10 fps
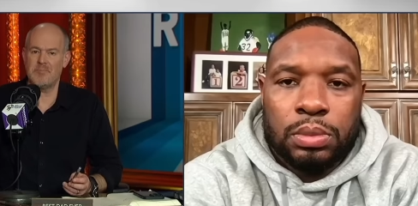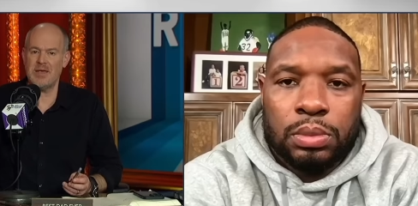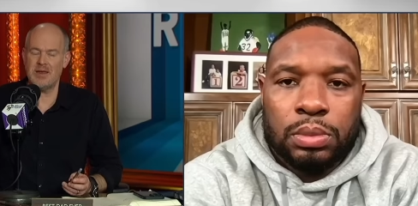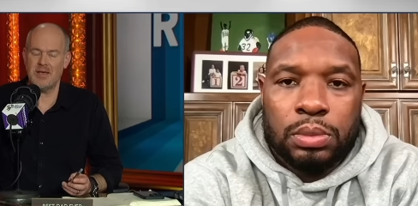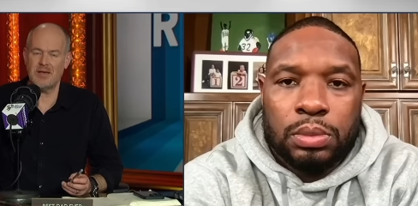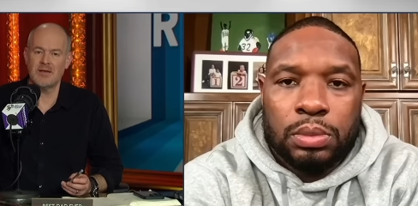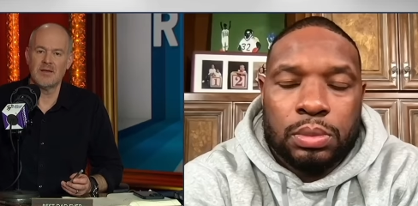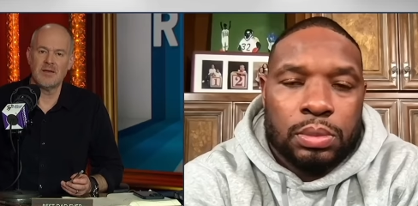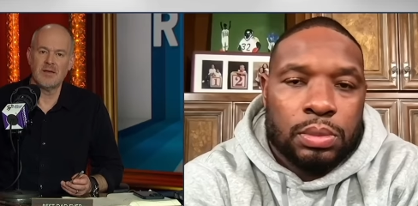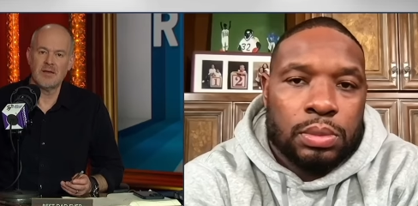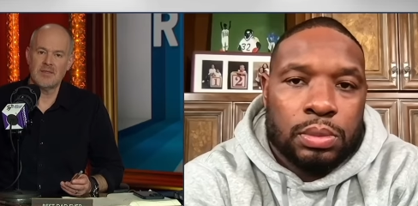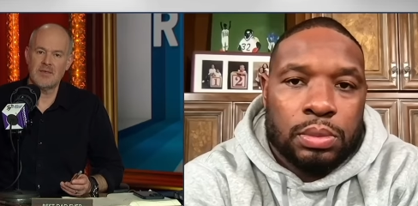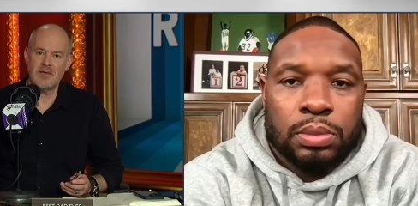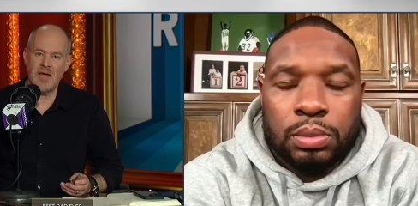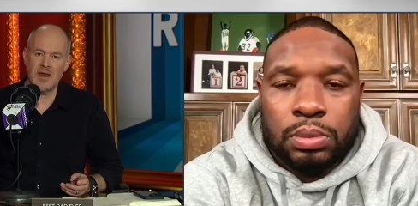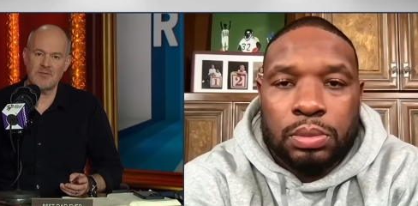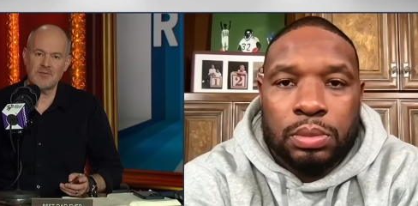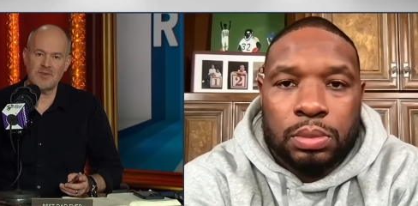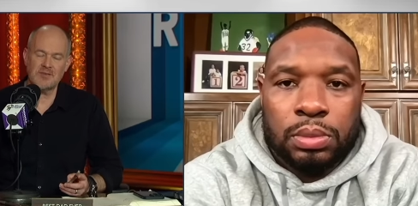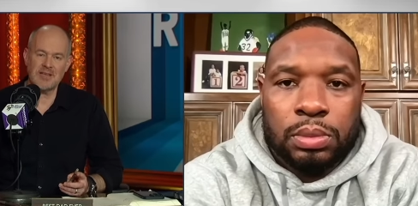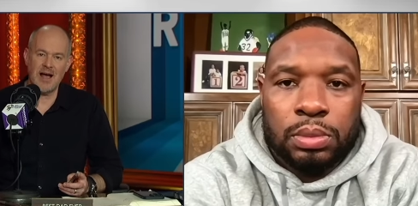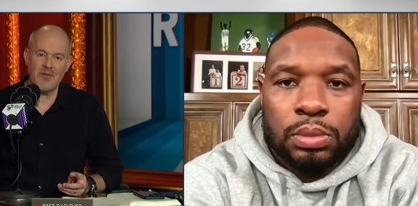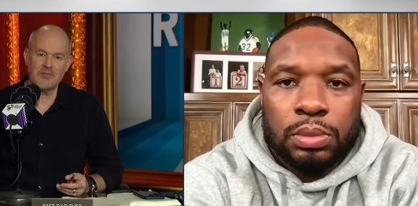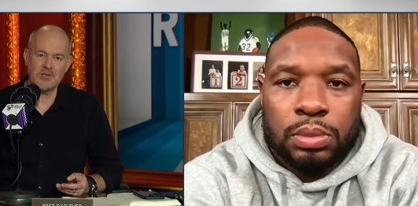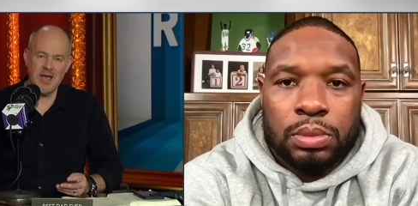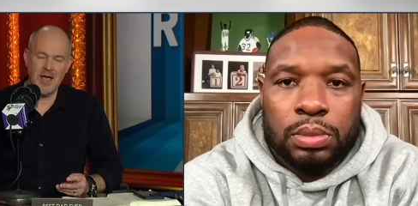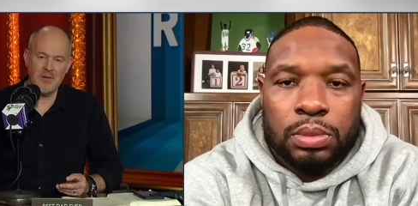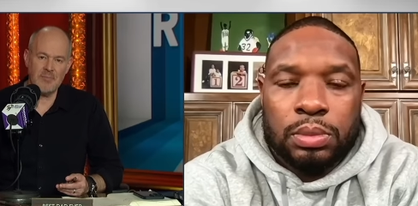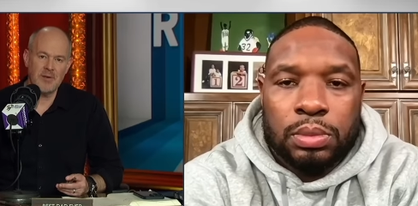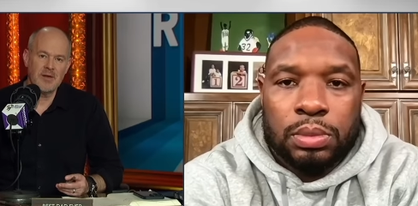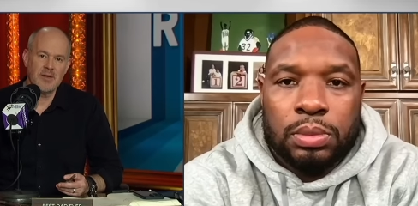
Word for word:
Speaker 1: beating the N F C South champ